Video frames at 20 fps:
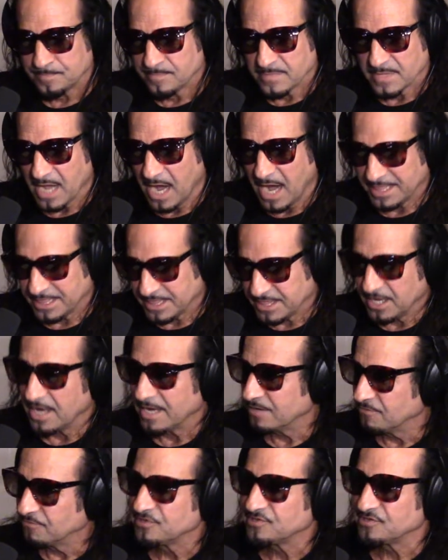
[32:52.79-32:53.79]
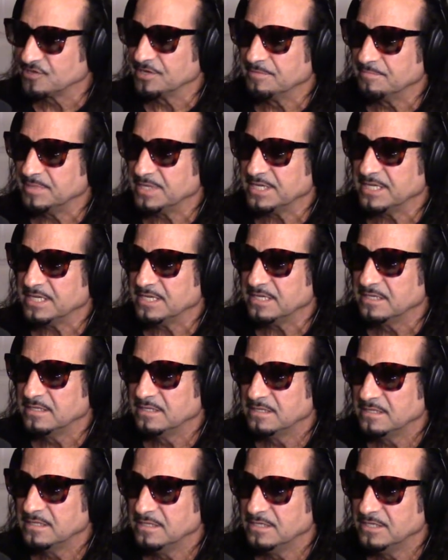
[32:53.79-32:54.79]
I thought it was going to be,
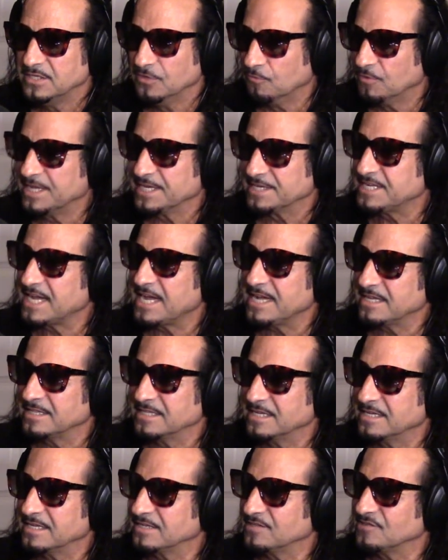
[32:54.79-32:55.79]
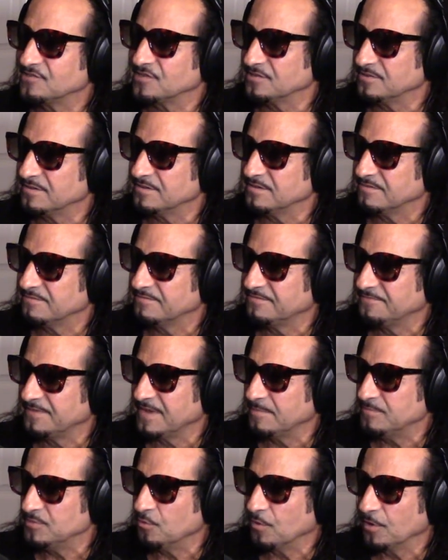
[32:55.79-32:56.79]
you know, we had taken the gigs in
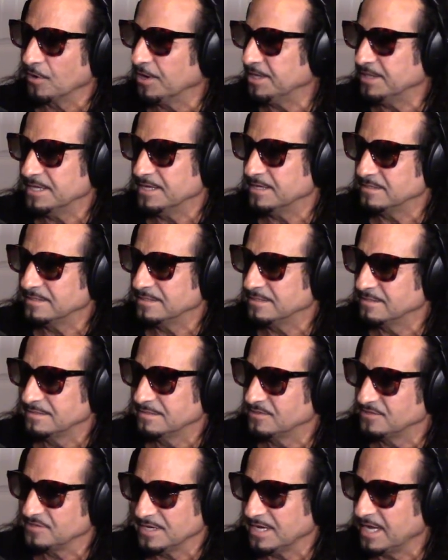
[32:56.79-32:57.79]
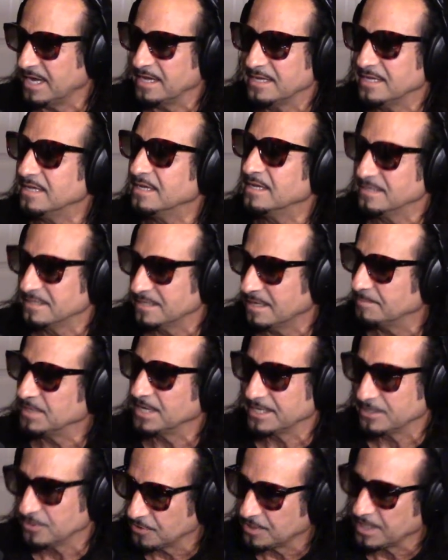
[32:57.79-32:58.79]
February. They'd said, hey, and I'm
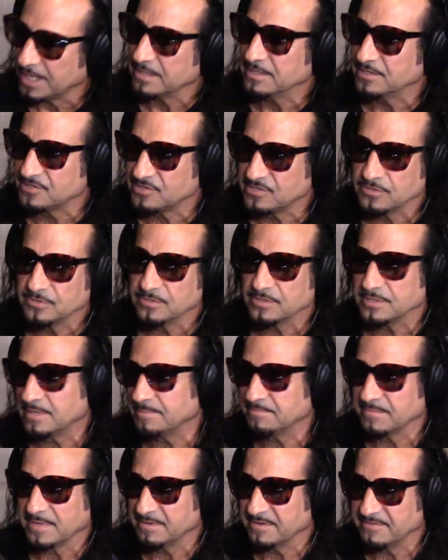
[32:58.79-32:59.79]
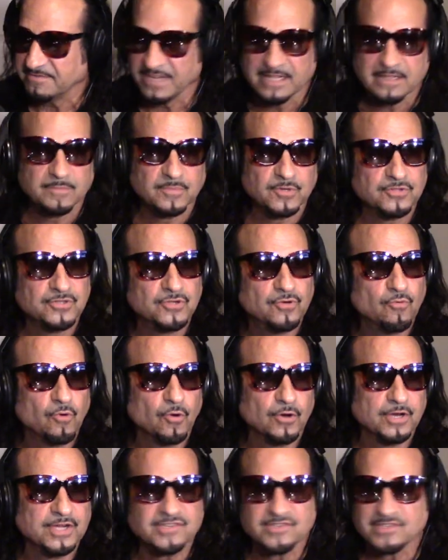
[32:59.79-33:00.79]
like, okay, let's do it. I'm available. No
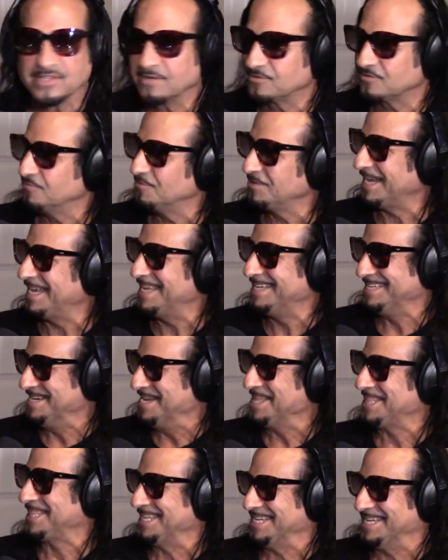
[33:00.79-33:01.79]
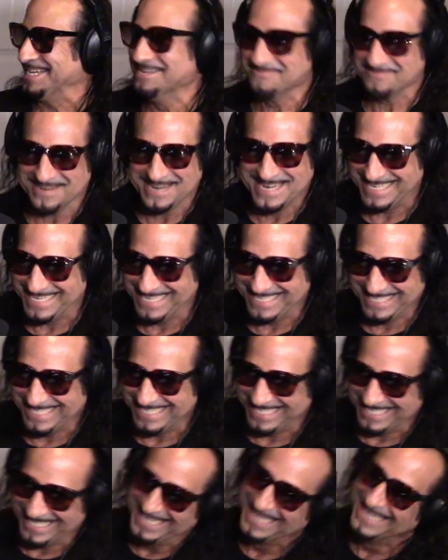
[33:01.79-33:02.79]
worries. That was when I had nothing, right?
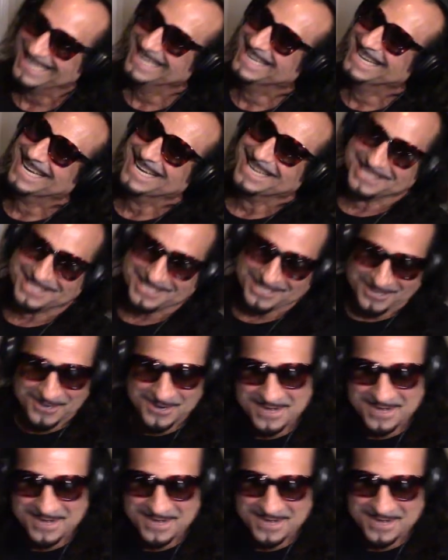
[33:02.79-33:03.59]
Right. And so,